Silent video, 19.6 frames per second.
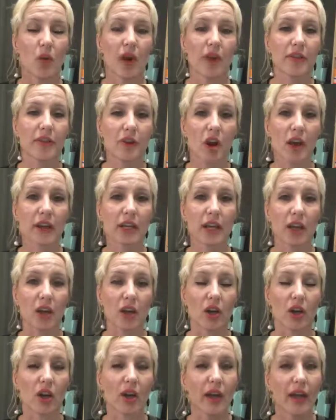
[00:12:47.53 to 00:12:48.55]
thought
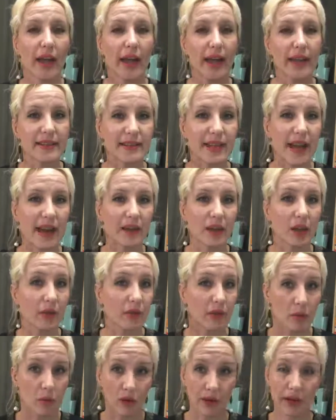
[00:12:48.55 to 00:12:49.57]
here, is that
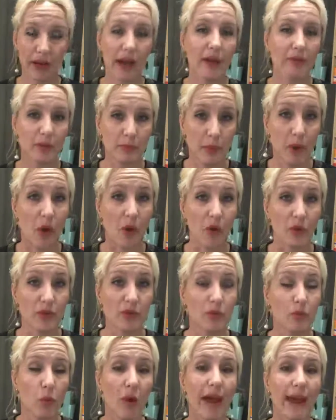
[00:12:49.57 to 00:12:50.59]
if you want to have it
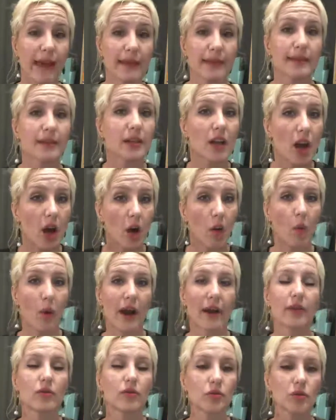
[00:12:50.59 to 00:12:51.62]
both ways,
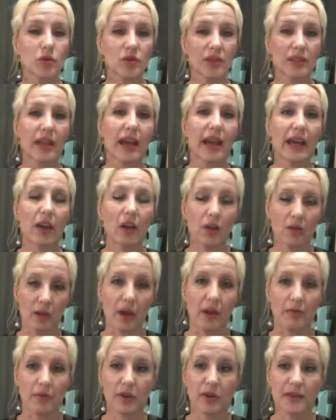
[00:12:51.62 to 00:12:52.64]
why don't you say,
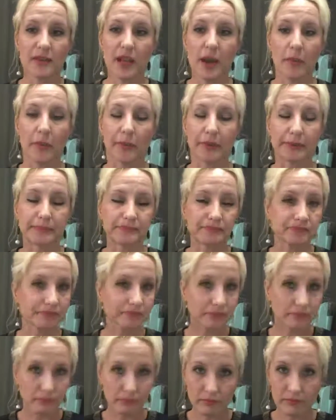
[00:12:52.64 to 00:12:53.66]
okay, for example,
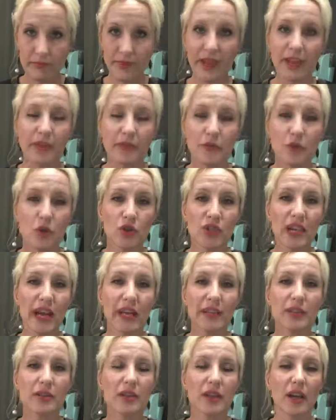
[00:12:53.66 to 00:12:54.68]
if your
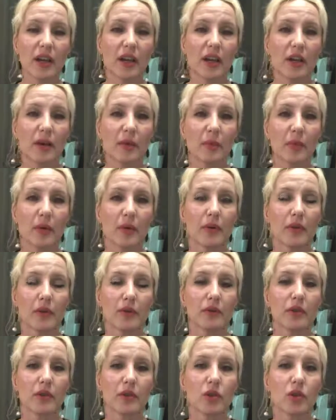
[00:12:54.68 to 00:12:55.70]
debt,
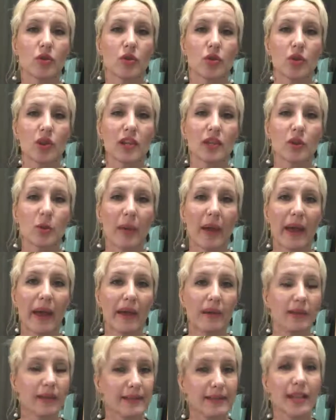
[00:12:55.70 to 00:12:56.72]
you need to
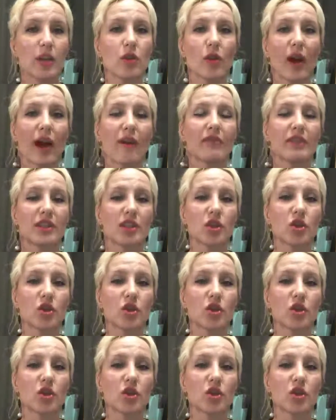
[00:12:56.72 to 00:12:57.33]
pay, let's say you have